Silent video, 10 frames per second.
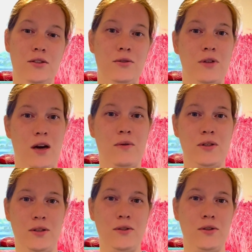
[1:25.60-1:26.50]
not want
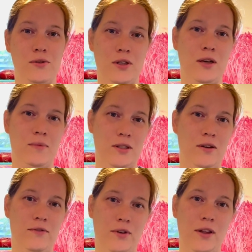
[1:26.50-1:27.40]
to associate
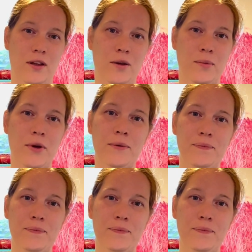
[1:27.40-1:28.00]
myself with anymore.